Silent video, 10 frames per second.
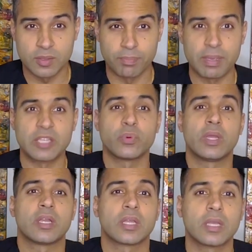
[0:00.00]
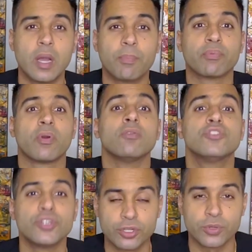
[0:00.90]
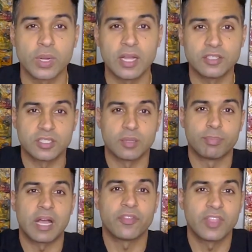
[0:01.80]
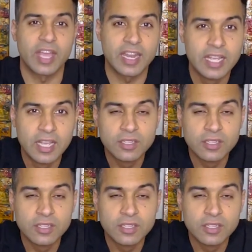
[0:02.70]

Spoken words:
the best way to approach your urologist about that.